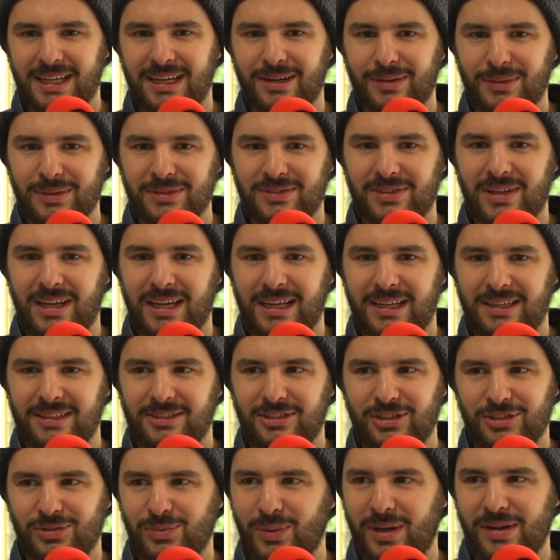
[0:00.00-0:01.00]
And it was like
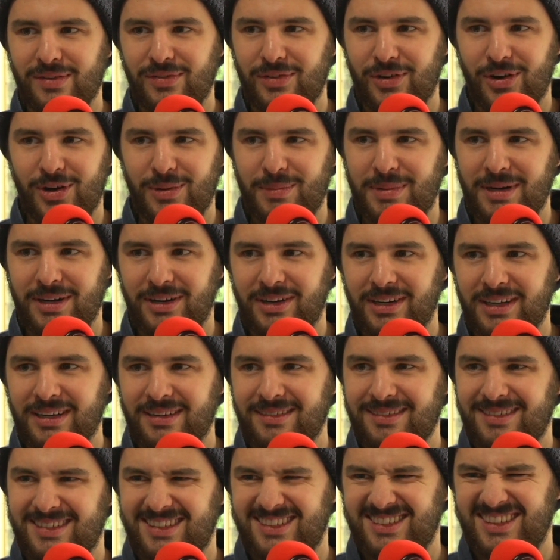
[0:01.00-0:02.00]
just wait for her period.
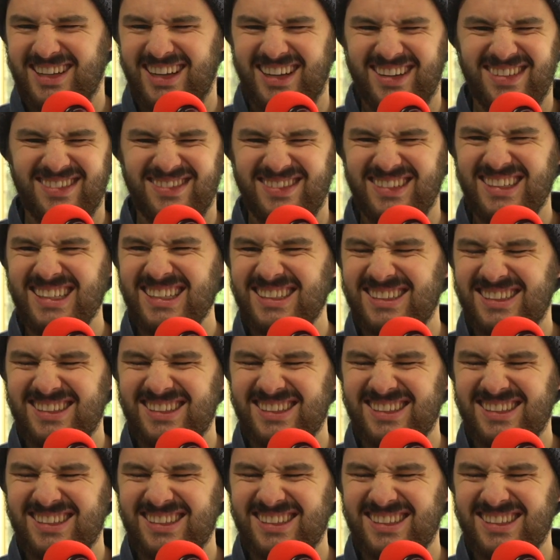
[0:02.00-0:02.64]
I was like, what?